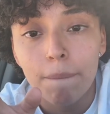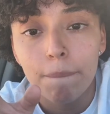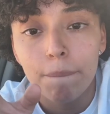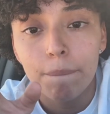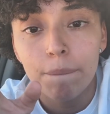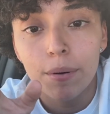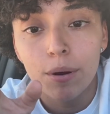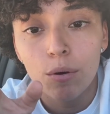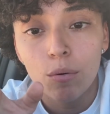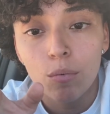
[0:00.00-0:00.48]

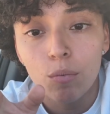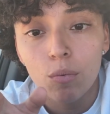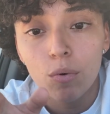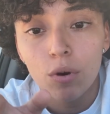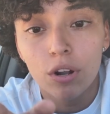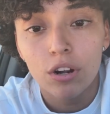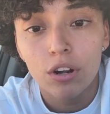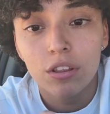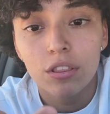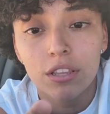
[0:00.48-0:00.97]
but
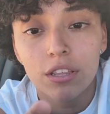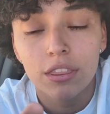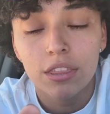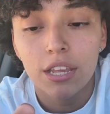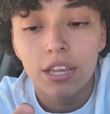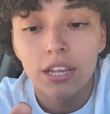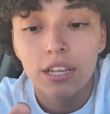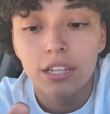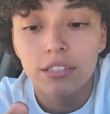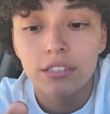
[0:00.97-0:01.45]
what are the
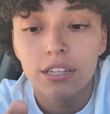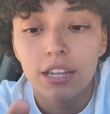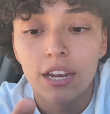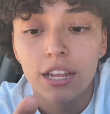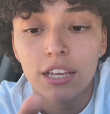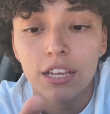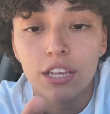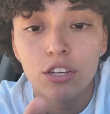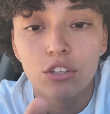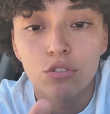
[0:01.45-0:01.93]
things that
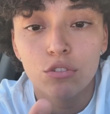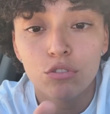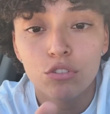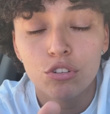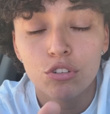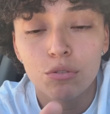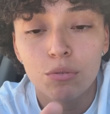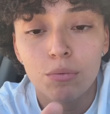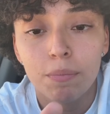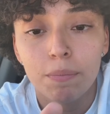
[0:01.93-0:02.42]
I can do
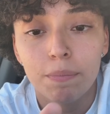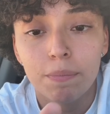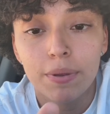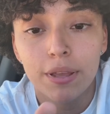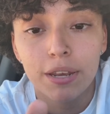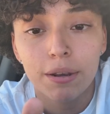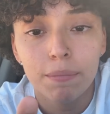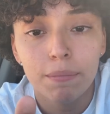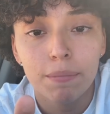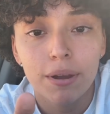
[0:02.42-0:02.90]
to
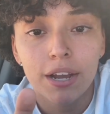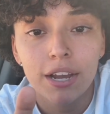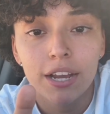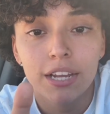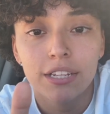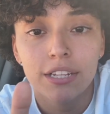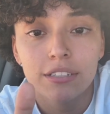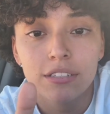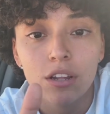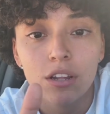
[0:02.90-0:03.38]

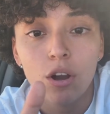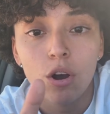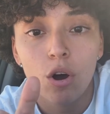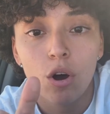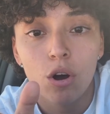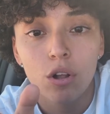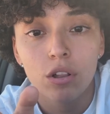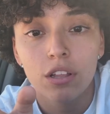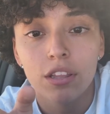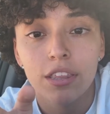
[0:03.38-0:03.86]
minimize
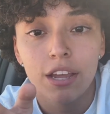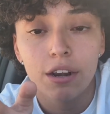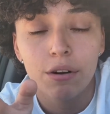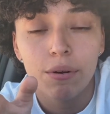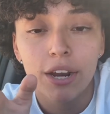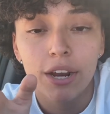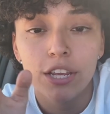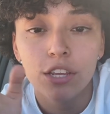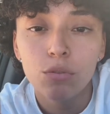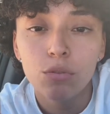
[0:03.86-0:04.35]
all of that,
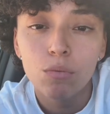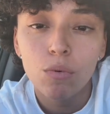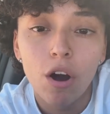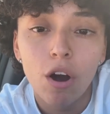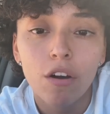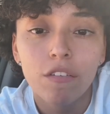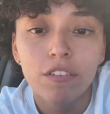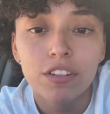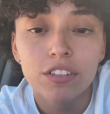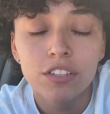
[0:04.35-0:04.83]
right? You
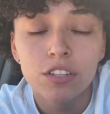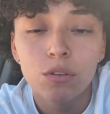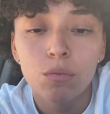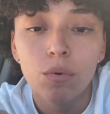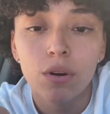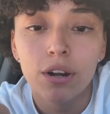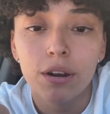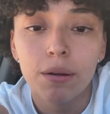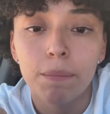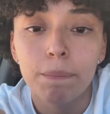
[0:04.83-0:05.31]
obviously
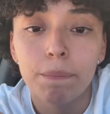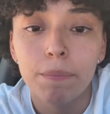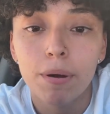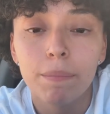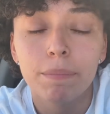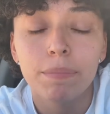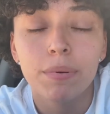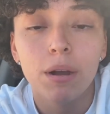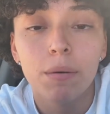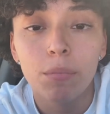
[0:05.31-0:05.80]
want to
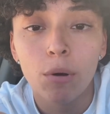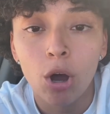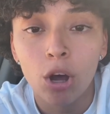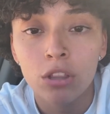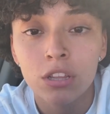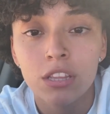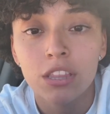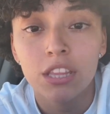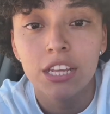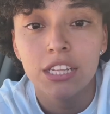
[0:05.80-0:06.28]
bump up all
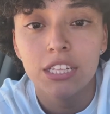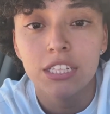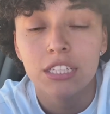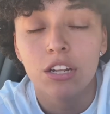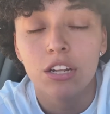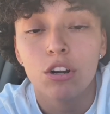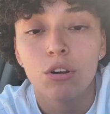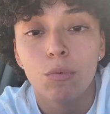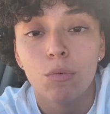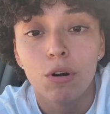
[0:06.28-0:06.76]
the things
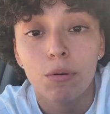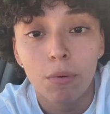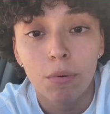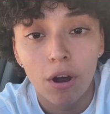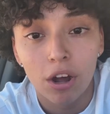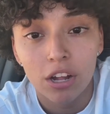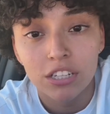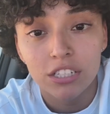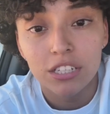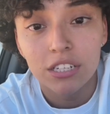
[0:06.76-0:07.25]
that are more
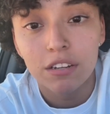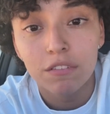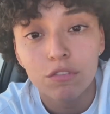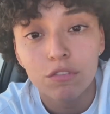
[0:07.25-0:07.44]
positive